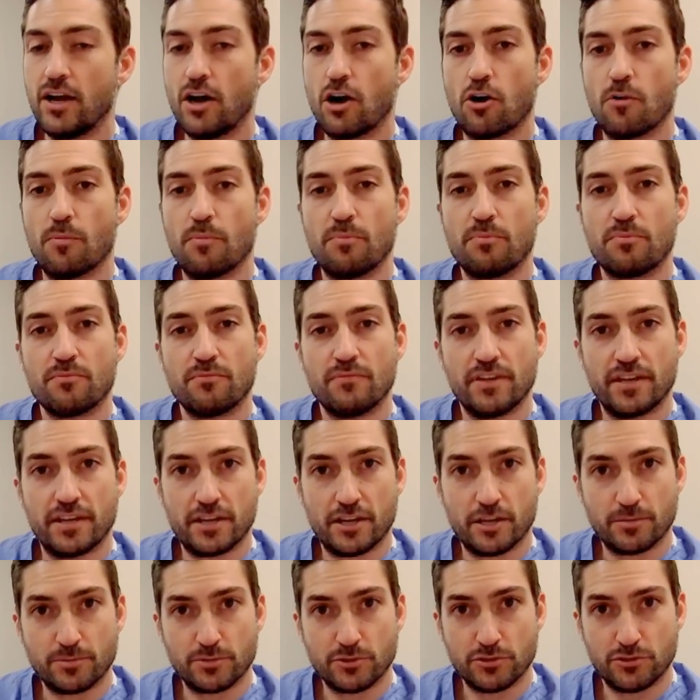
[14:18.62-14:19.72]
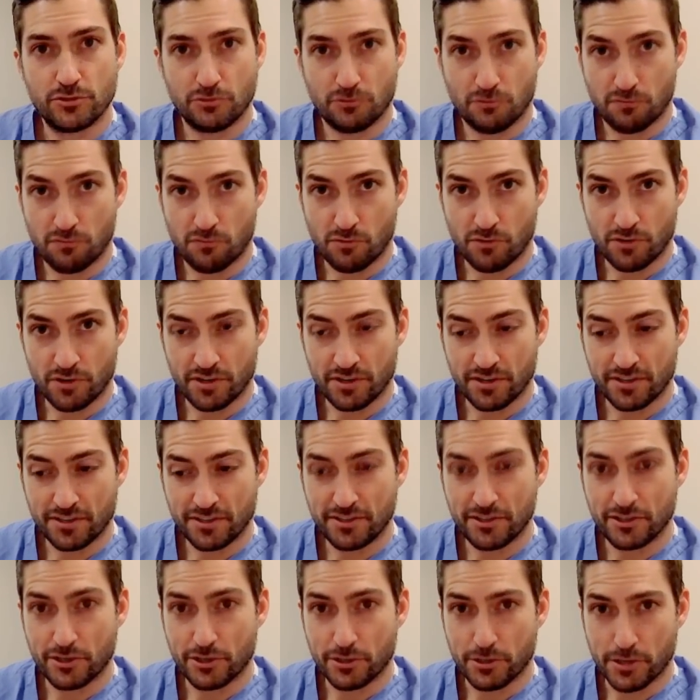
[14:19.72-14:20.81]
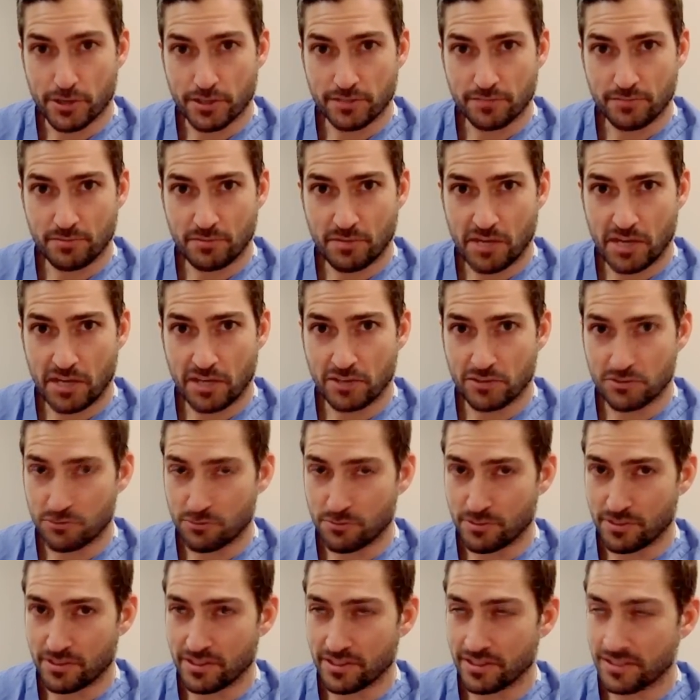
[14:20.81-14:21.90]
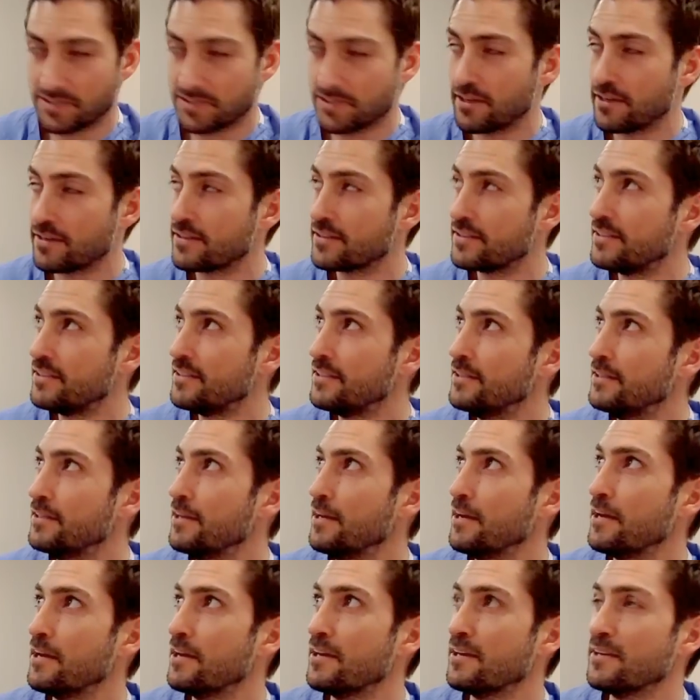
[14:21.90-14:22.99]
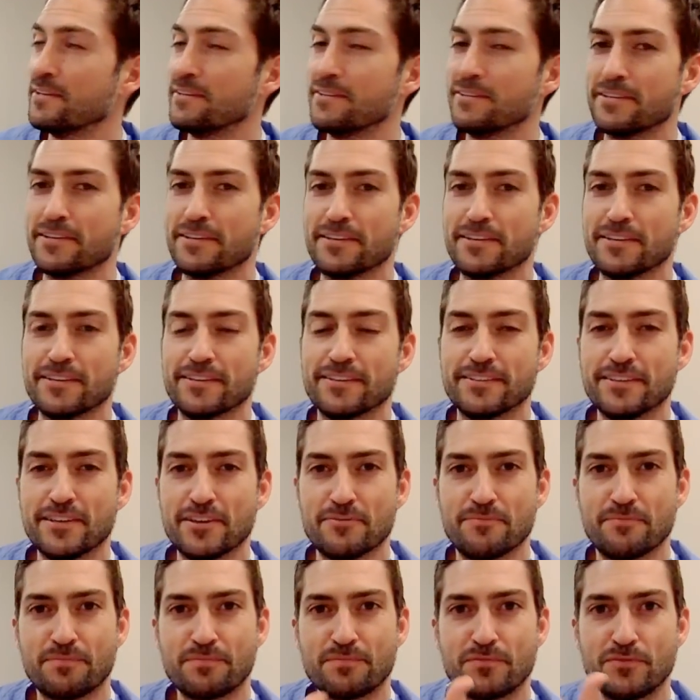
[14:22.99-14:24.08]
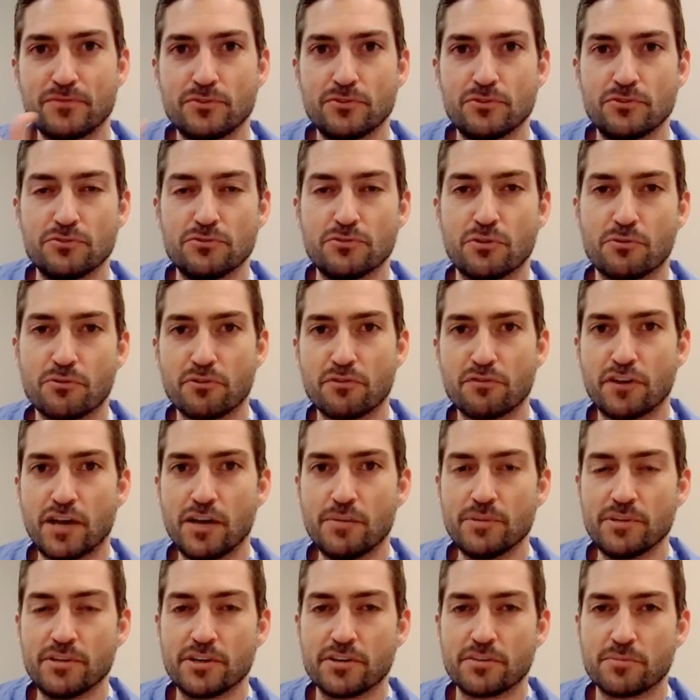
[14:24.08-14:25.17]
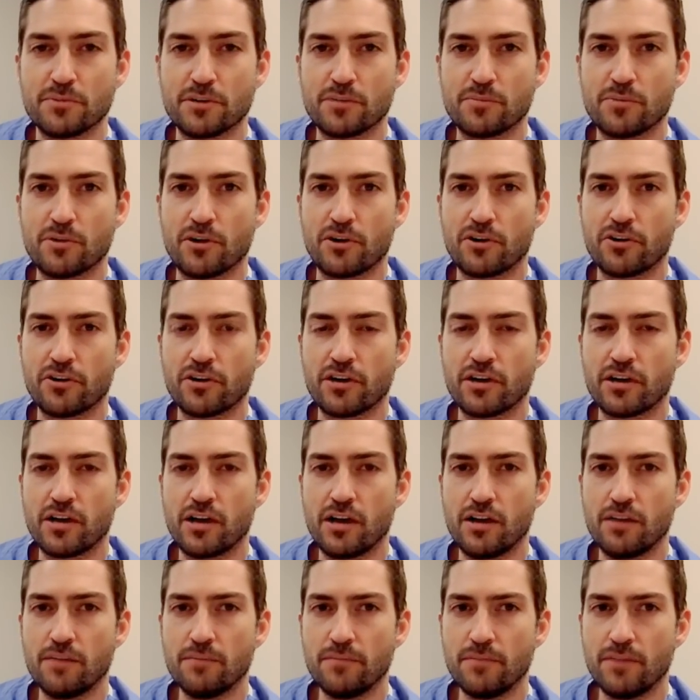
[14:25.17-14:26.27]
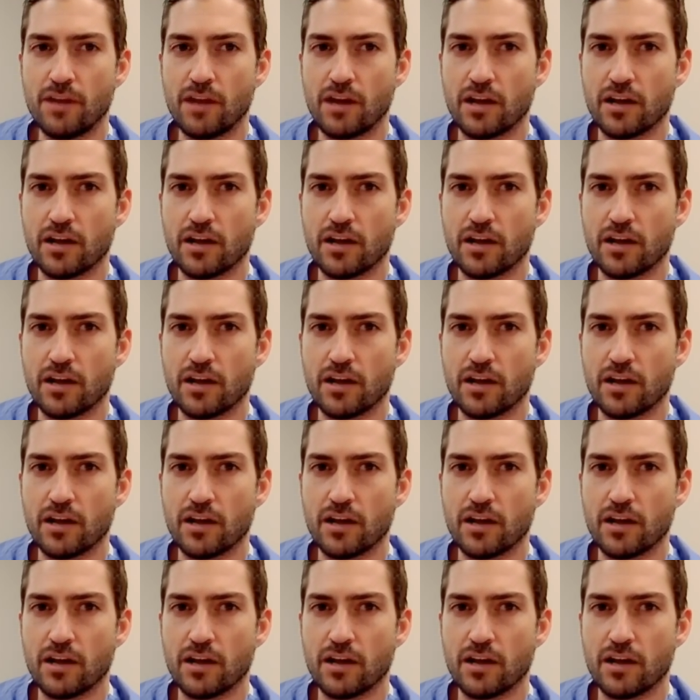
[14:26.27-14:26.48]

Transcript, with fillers: I hope it helps you to avoid the colostomy bag because nobody likes that. And uh, yeah, you know where to find me, drbuckparker.com.